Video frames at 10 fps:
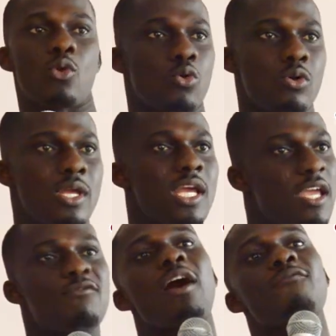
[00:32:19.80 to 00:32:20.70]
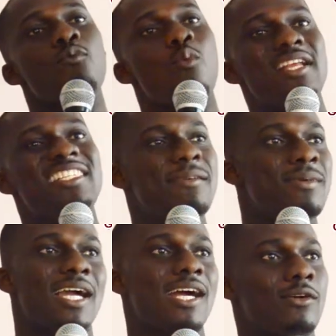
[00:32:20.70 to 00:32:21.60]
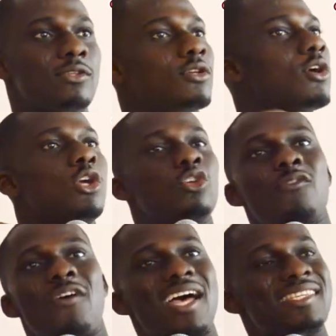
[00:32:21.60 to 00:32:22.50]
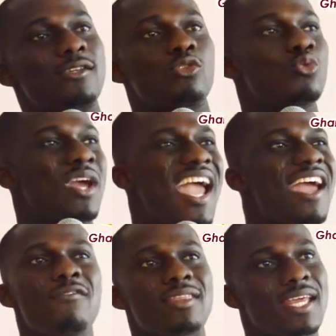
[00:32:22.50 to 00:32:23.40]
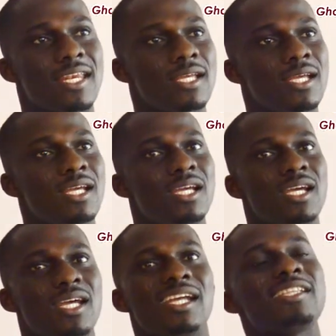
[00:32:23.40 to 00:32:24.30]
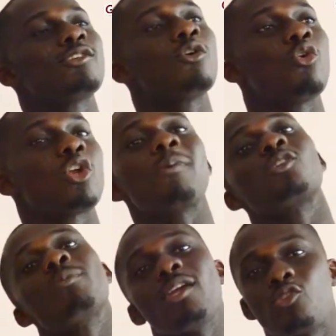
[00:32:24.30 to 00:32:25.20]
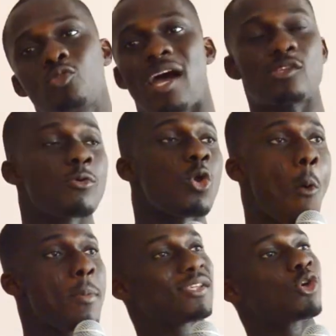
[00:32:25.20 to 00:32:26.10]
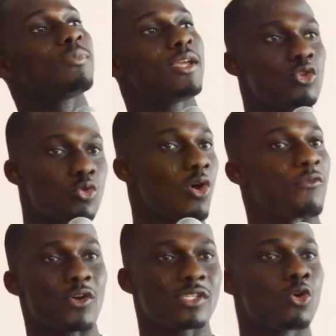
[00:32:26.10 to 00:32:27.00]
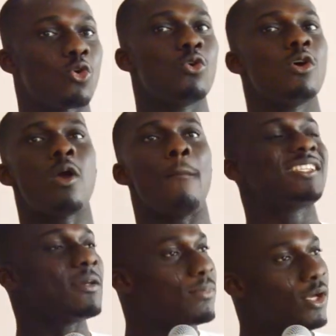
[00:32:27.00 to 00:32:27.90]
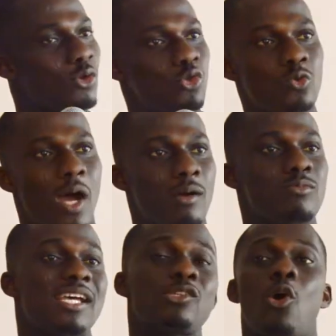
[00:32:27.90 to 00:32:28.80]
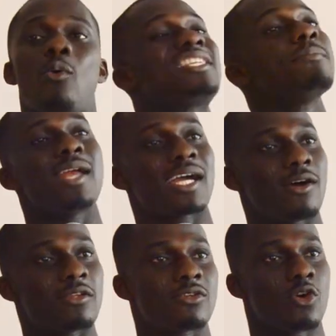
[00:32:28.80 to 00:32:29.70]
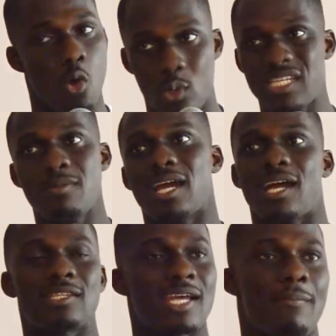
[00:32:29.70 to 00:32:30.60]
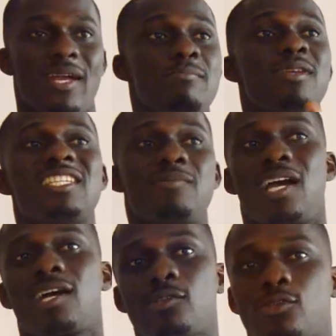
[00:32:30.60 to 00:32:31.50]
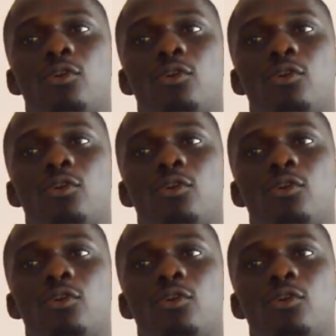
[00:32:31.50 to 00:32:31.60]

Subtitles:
No. If you have one Gmail account, you have access to everything. And you know, what person play YouTube? I said, only person play YouTube not from say, oh, I say play YouTube. I said, oh, Gmail account. Or Gmail account. My name is Gmail account,